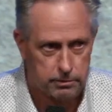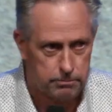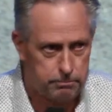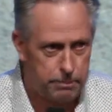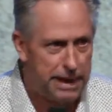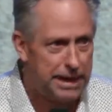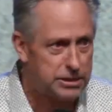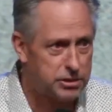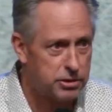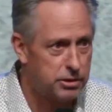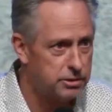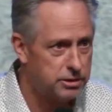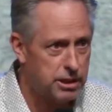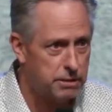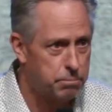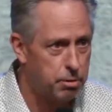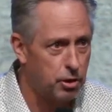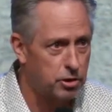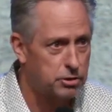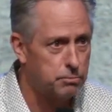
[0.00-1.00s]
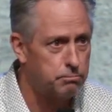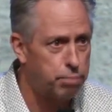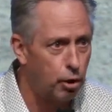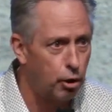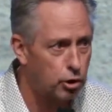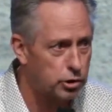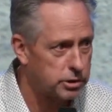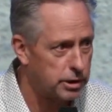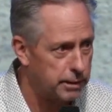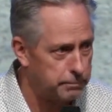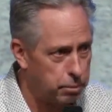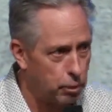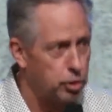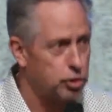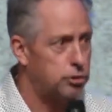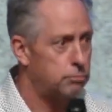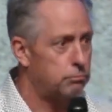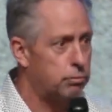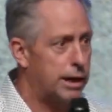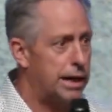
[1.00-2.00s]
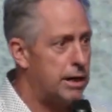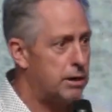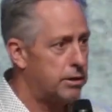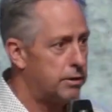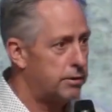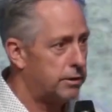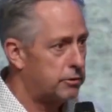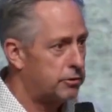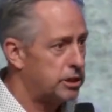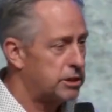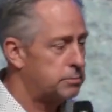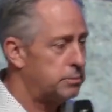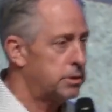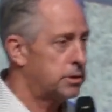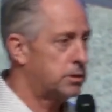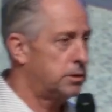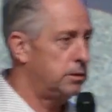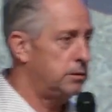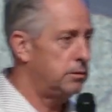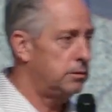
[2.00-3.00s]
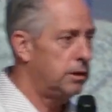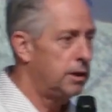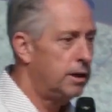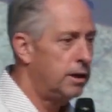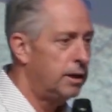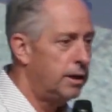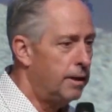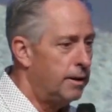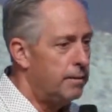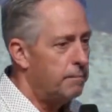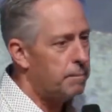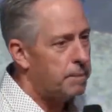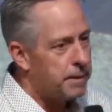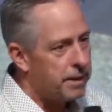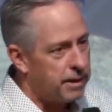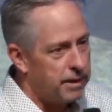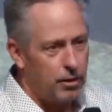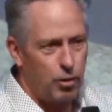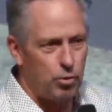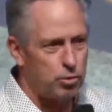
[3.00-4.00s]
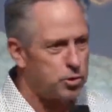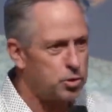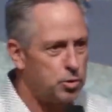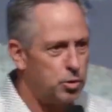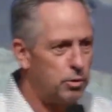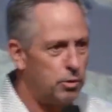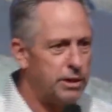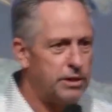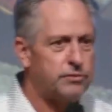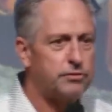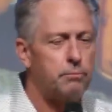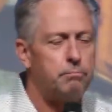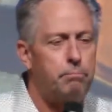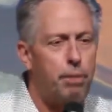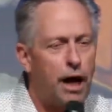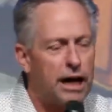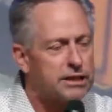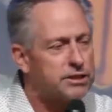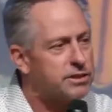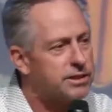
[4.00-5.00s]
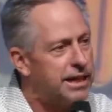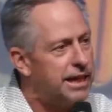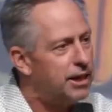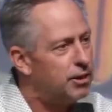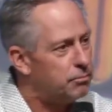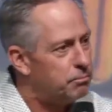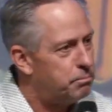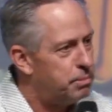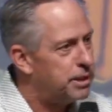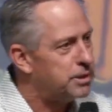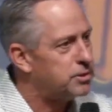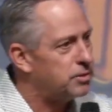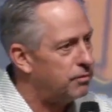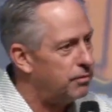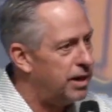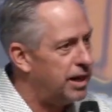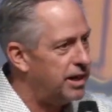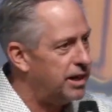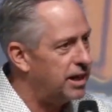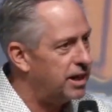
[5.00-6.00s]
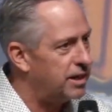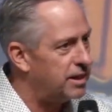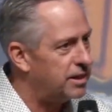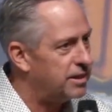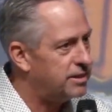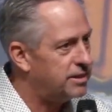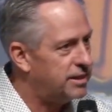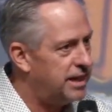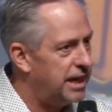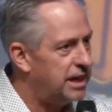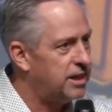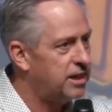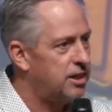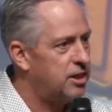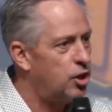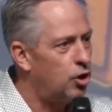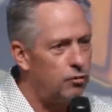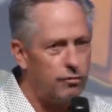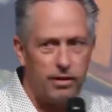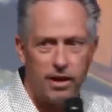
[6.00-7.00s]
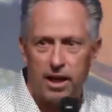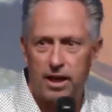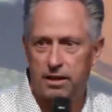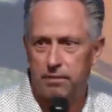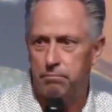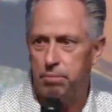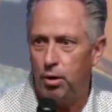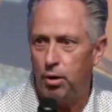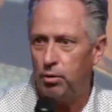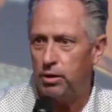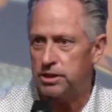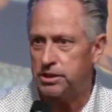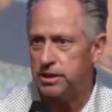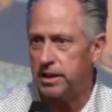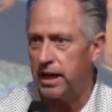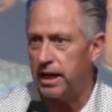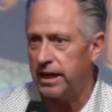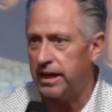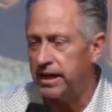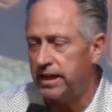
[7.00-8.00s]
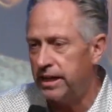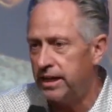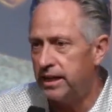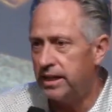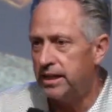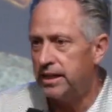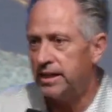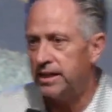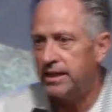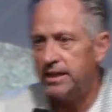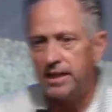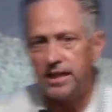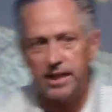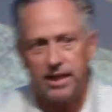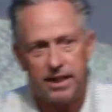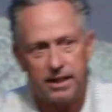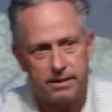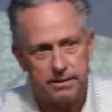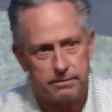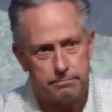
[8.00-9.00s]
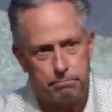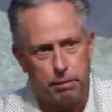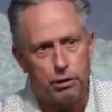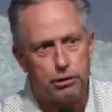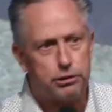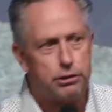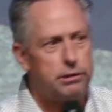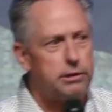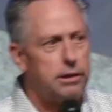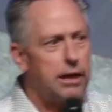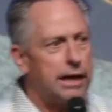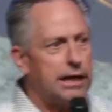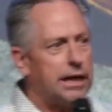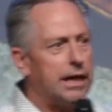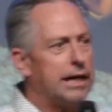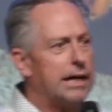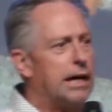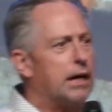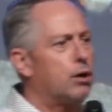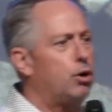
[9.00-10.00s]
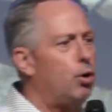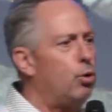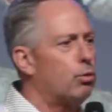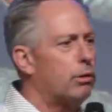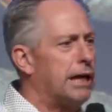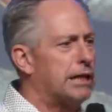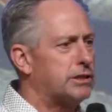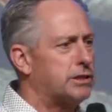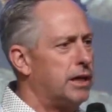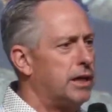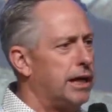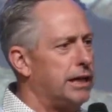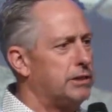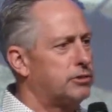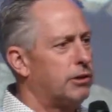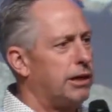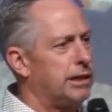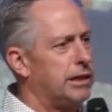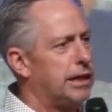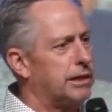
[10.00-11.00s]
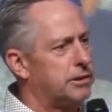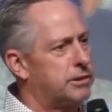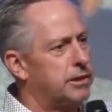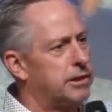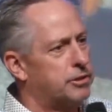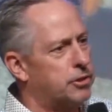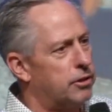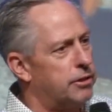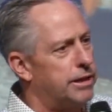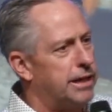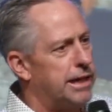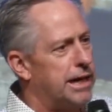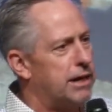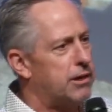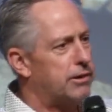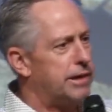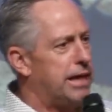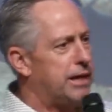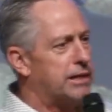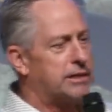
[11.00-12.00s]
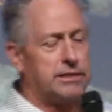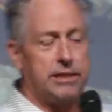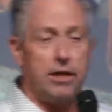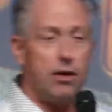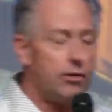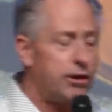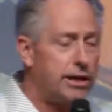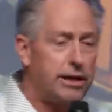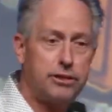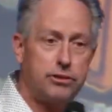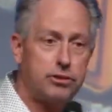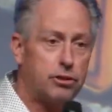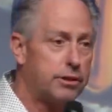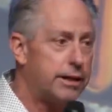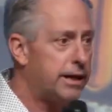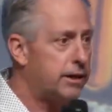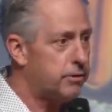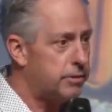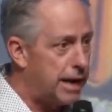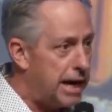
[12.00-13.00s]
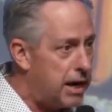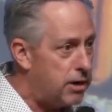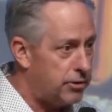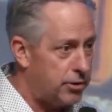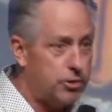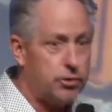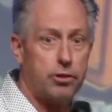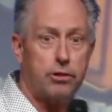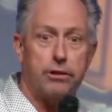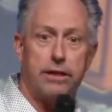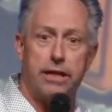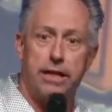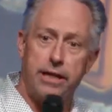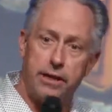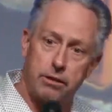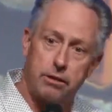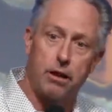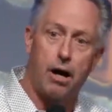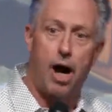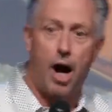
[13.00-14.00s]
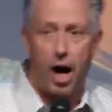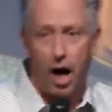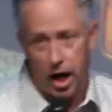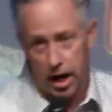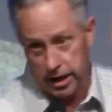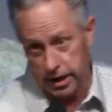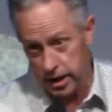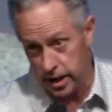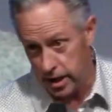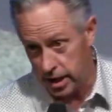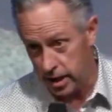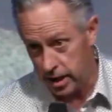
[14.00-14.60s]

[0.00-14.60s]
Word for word: Pastor instead of Parson, Parson, like Parson Brown in the Christmas tune. Old school. He's from Pottstown, Pennsylvania. Ted Kovaluk, Polish guy. Uh, Parson, I got, I got cold last night, so I, I turned the air down. I said, No, you didn't turn the air down. You turned the heater on.